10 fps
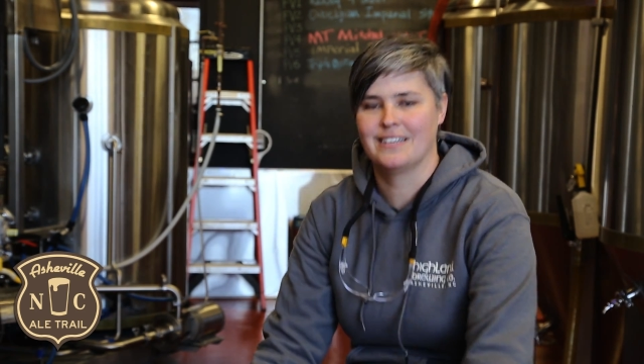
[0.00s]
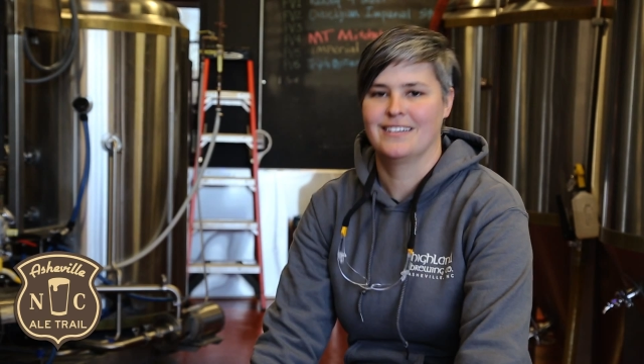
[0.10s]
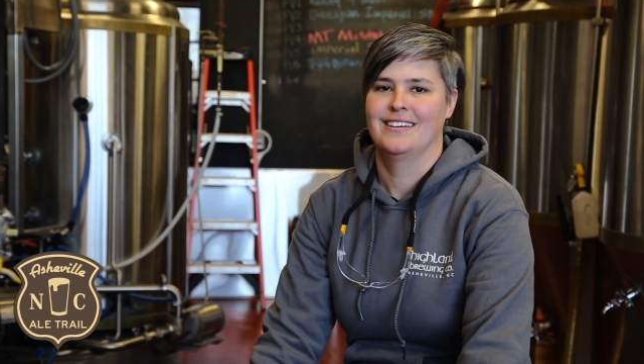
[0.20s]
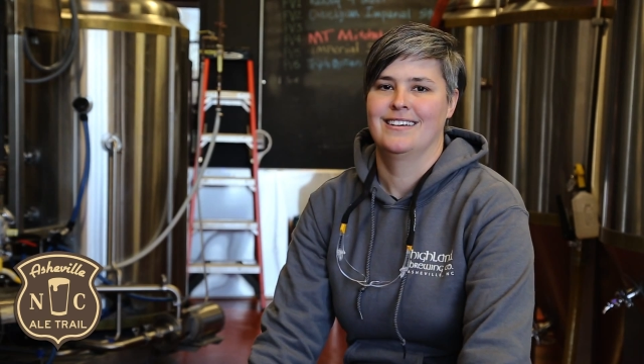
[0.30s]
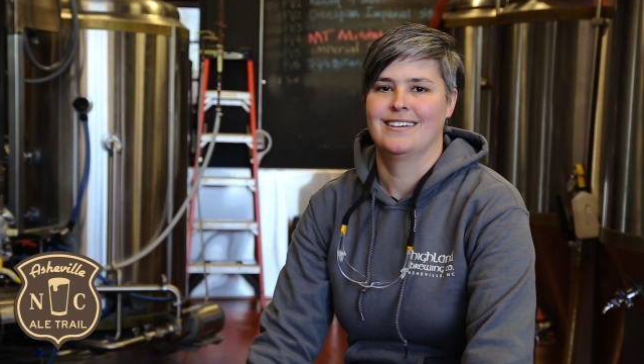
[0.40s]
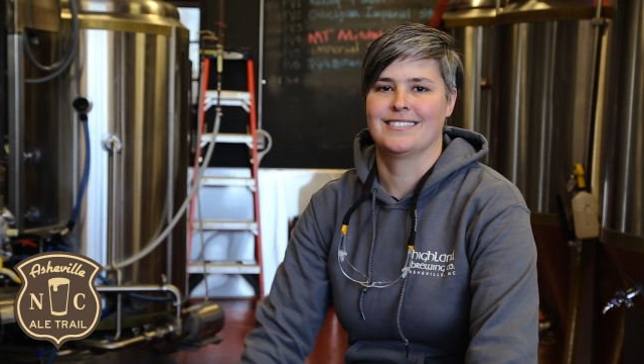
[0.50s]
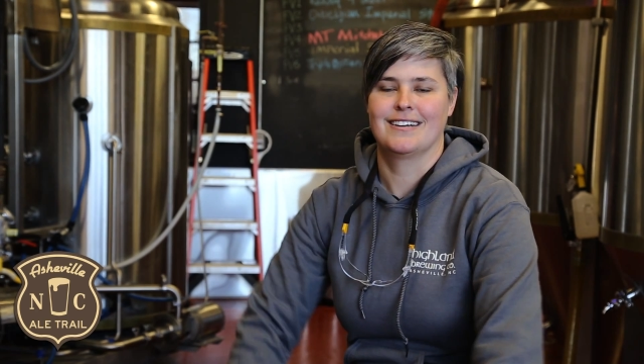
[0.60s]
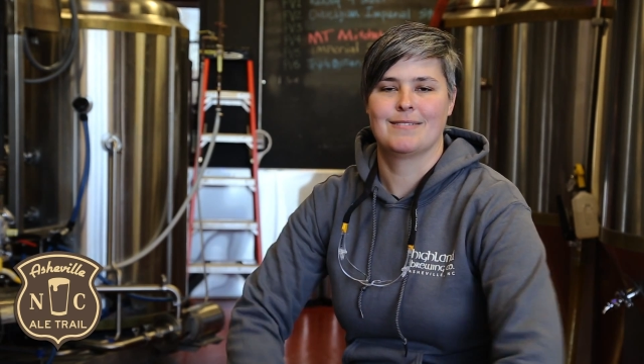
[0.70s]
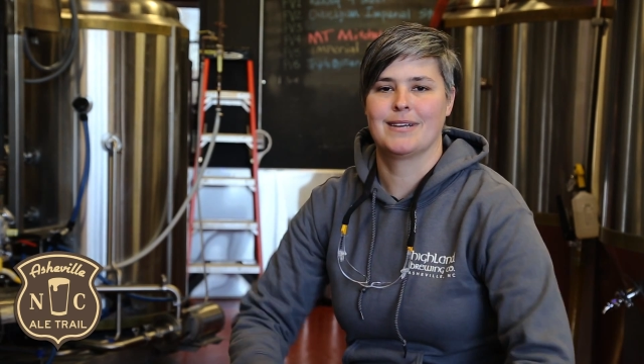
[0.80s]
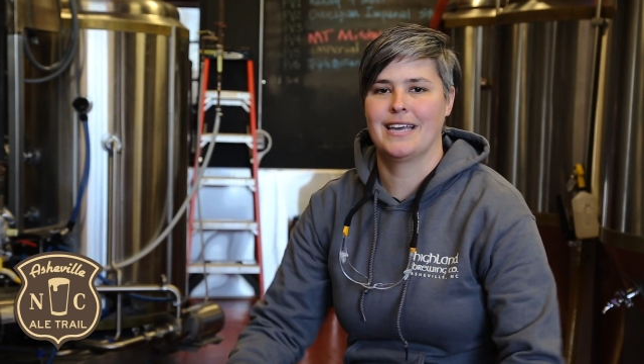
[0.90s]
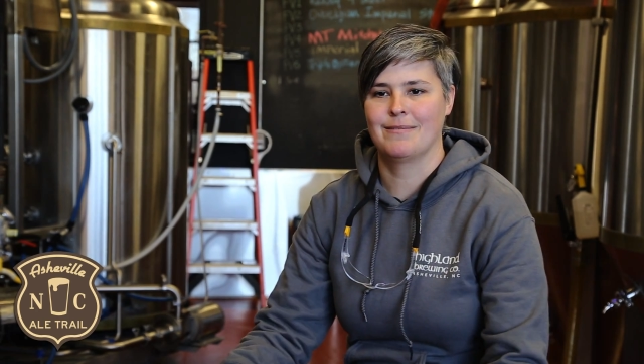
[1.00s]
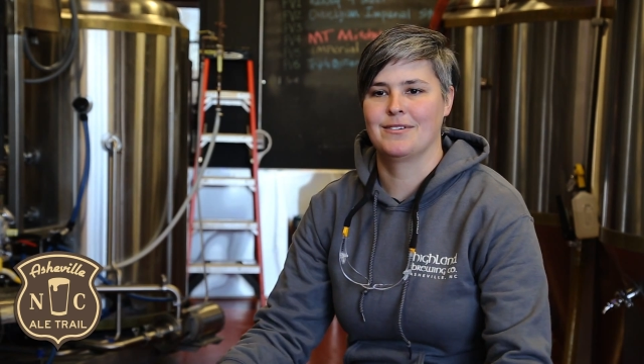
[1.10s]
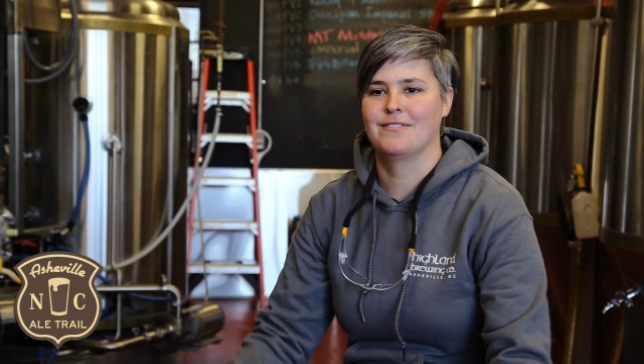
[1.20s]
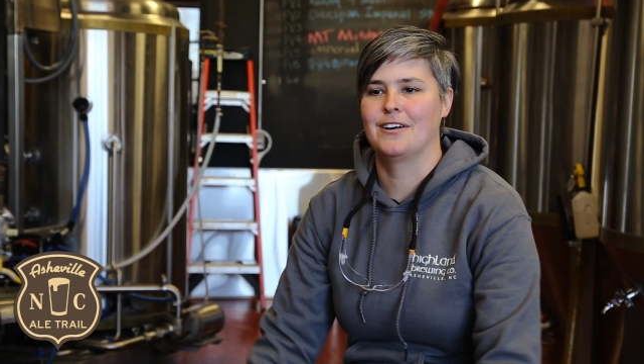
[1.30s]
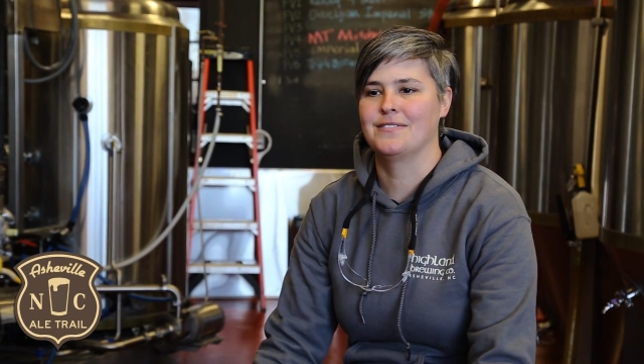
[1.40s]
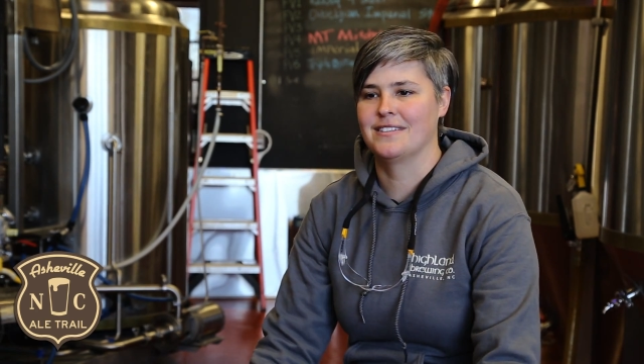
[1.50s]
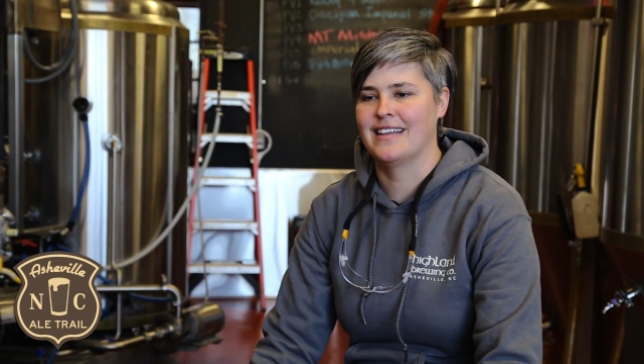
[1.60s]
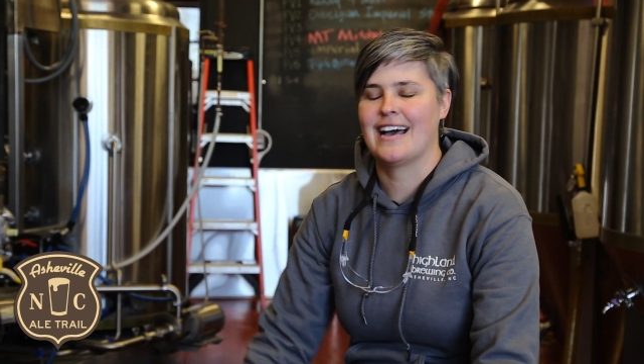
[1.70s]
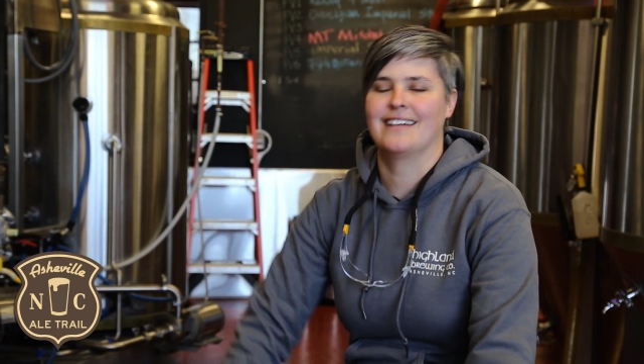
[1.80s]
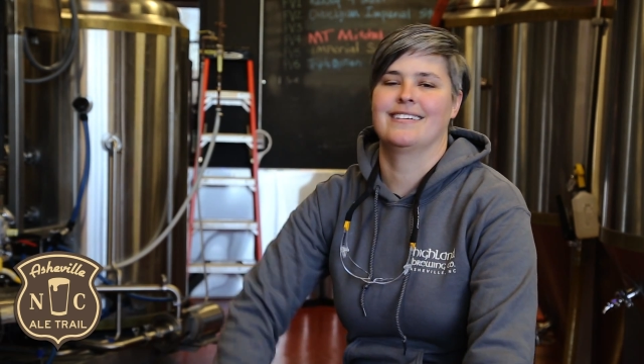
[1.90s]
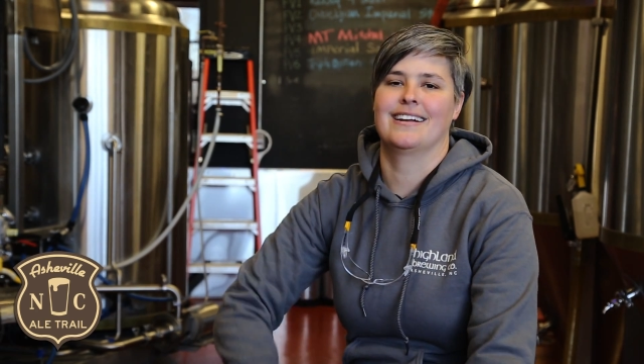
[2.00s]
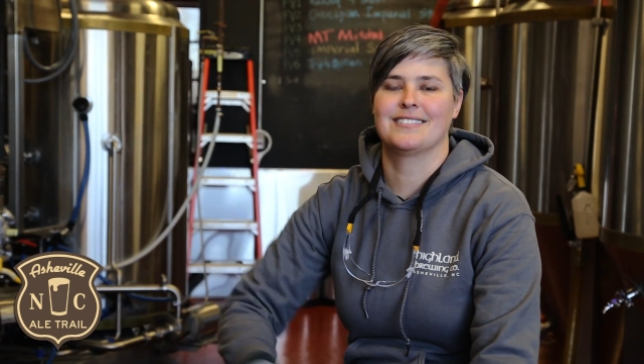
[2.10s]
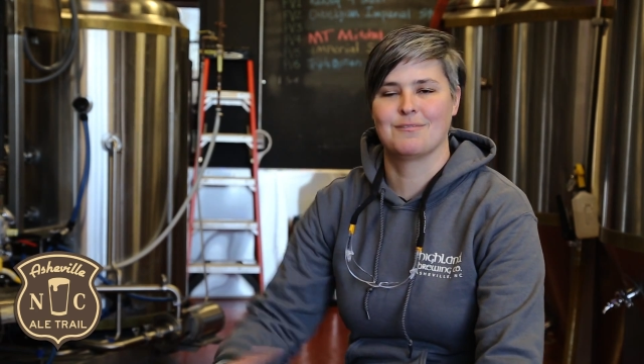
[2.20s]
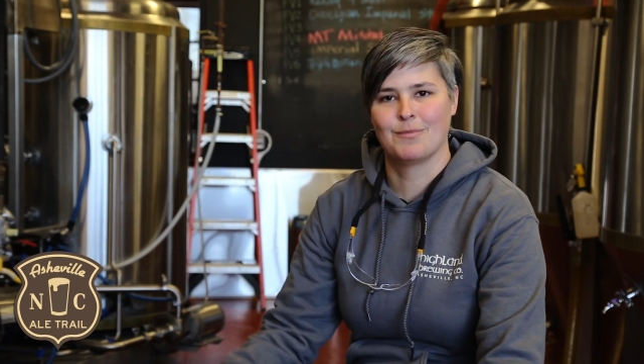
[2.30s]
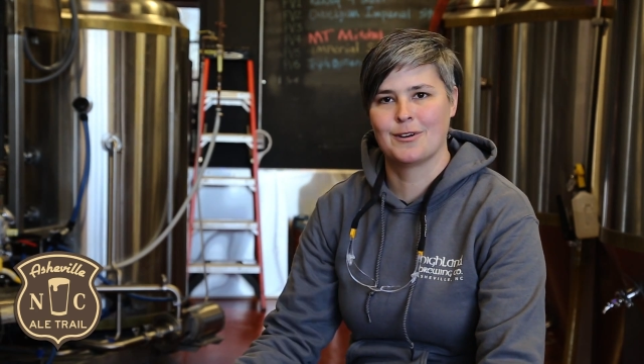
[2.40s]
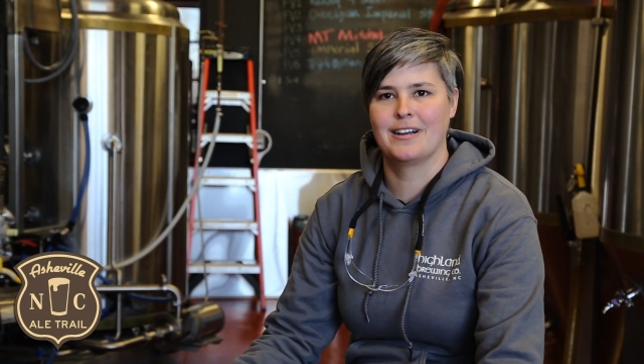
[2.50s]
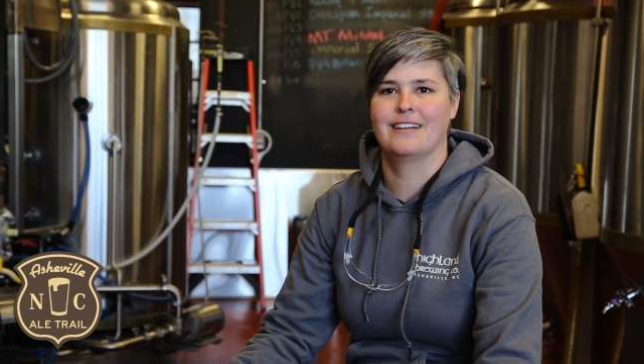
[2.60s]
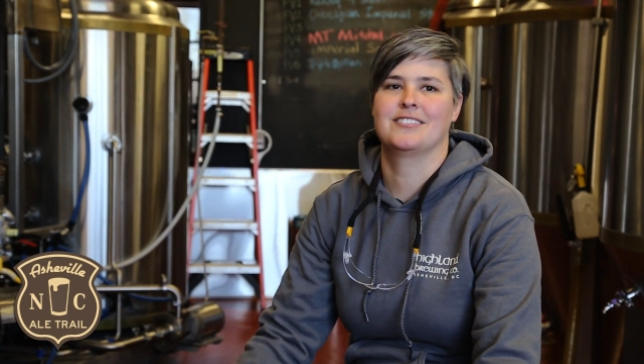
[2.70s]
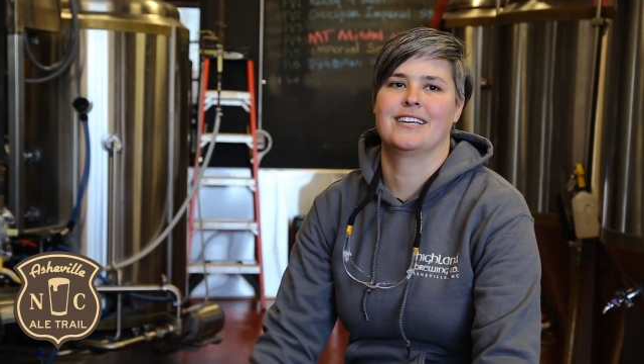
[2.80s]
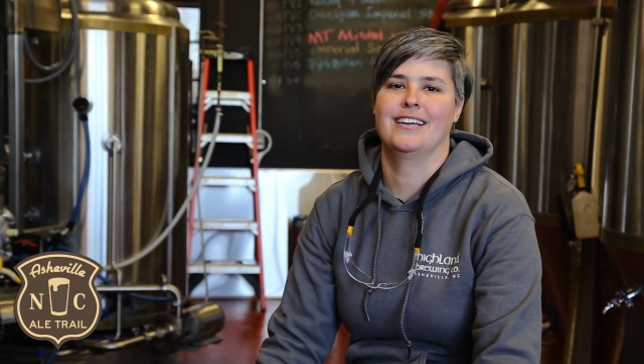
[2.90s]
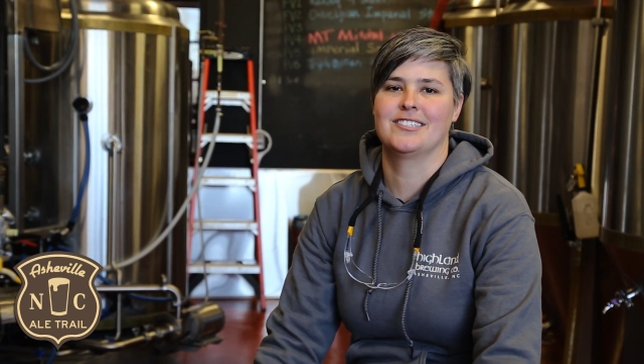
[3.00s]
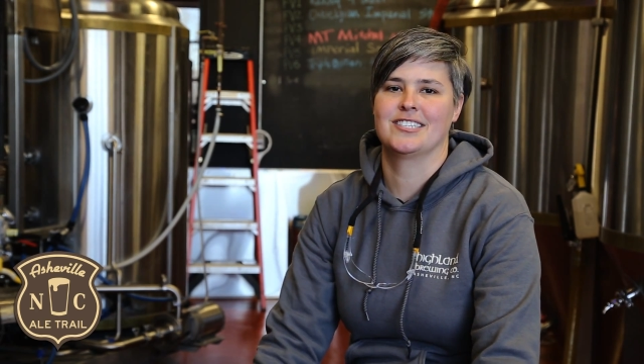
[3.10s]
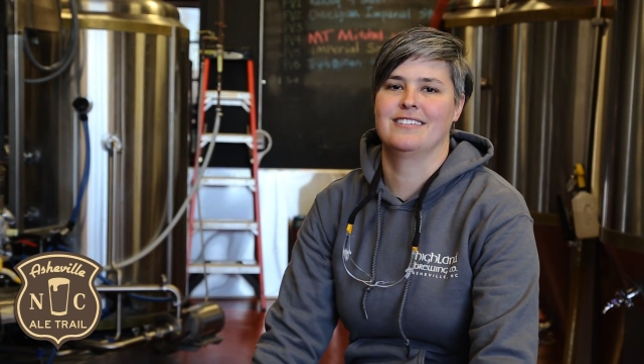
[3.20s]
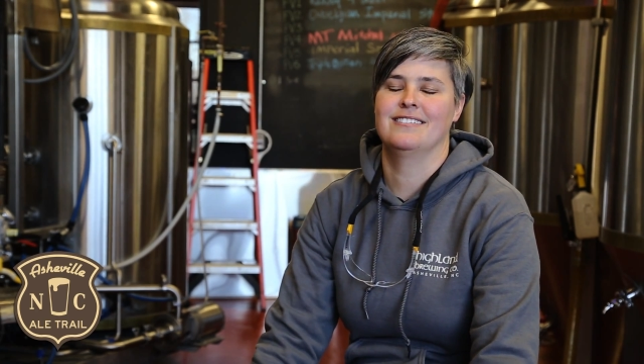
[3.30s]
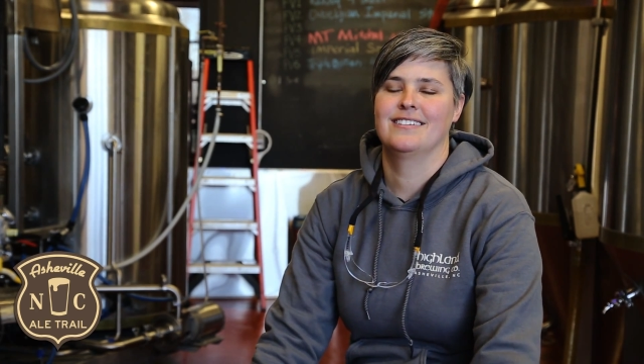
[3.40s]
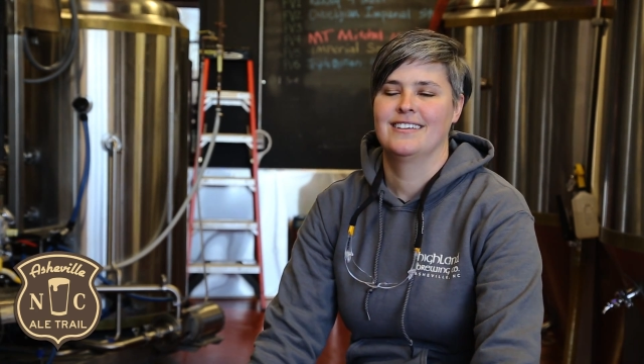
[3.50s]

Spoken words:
And so I became involved in that, got some brewing education.